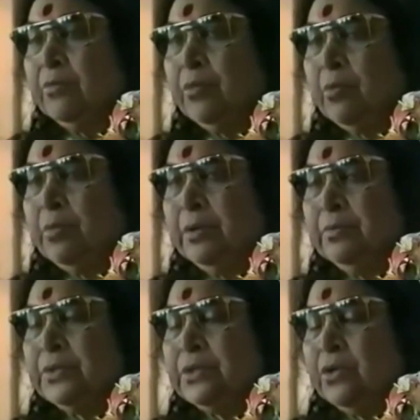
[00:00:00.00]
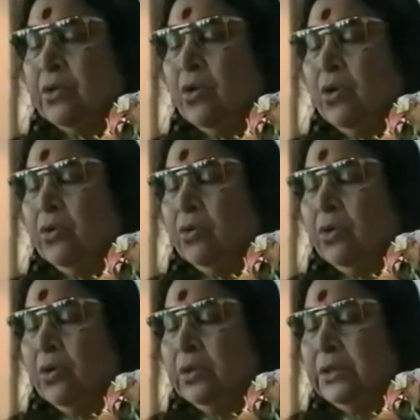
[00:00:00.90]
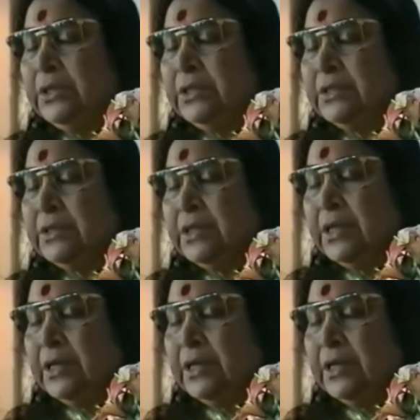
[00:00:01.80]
problems or all these